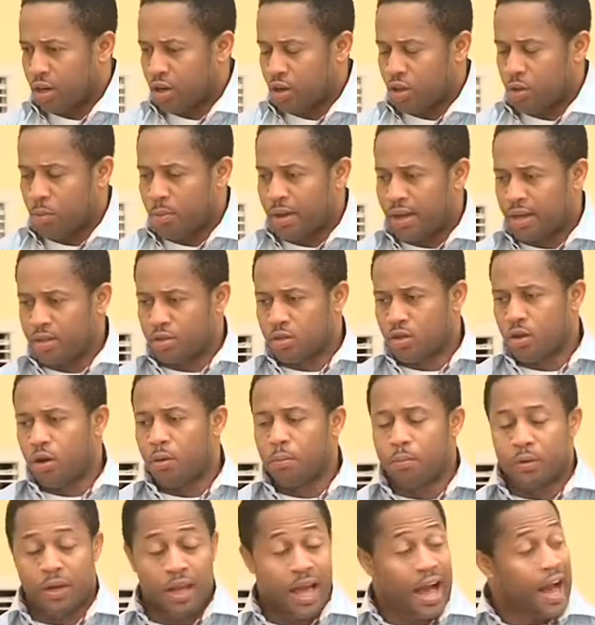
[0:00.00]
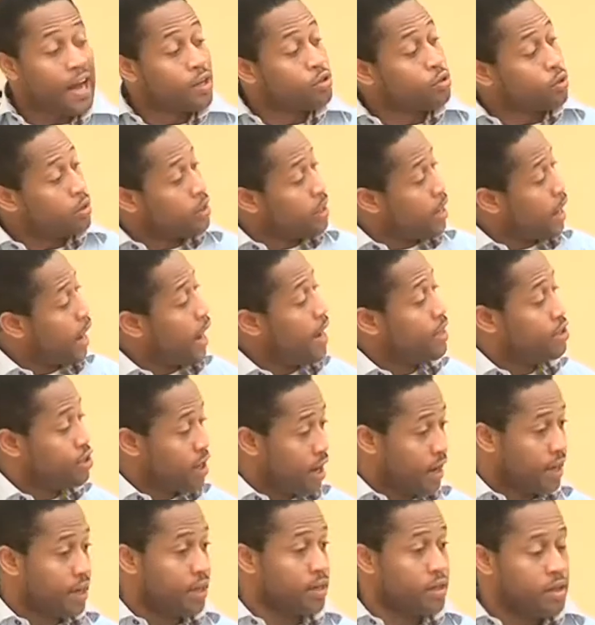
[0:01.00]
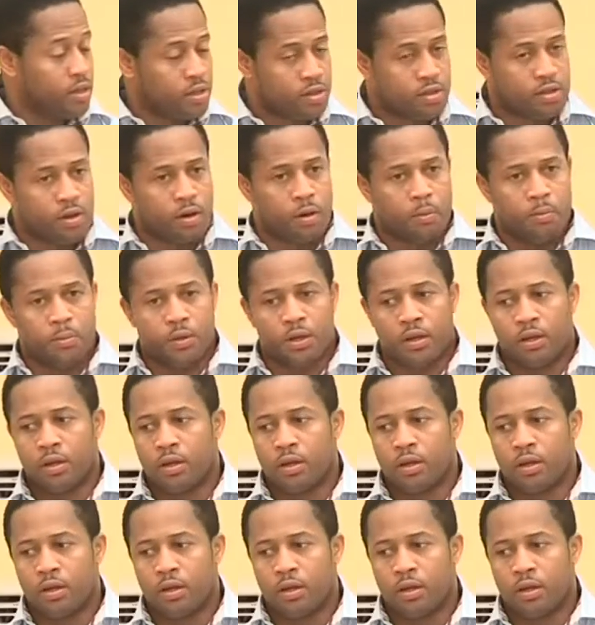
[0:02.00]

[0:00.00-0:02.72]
another man's company, actually hijacking his company.